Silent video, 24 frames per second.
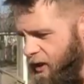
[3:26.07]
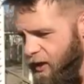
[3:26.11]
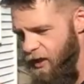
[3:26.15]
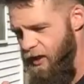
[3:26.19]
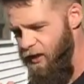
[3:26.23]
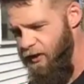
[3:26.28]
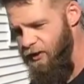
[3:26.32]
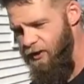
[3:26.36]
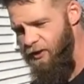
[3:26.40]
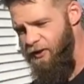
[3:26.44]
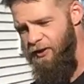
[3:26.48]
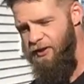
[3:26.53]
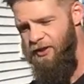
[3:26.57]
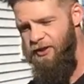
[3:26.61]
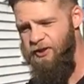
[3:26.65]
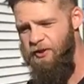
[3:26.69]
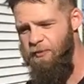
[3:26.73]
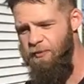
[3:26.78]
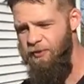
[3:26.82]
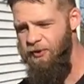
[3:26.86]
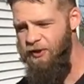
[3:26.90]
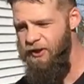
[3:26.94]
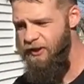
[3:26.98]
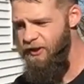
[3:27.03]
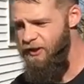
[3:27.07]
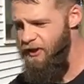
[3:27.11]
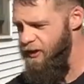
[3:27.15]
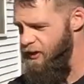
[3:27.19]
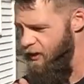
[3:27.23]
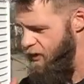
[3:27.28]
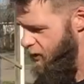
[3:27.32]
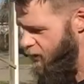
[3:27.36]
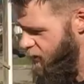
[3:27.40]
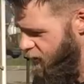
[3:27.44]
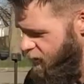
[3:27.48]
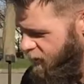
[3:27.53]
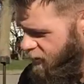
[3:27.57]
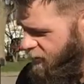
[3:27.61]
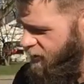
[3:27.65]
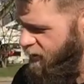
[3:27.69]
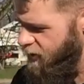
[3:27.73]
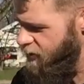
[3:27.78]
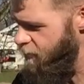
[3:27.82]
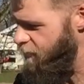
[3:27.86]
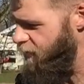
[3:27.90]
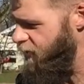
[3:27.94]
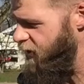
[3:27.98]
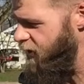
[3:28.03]
clear this completely, clear
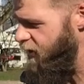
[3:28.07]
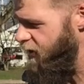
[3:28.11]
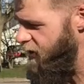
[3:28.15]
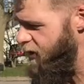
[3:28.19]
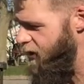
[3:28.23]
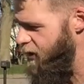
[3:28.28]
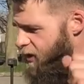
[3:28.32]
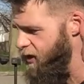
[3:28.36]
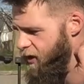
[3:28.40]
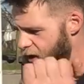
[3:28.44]
this completely,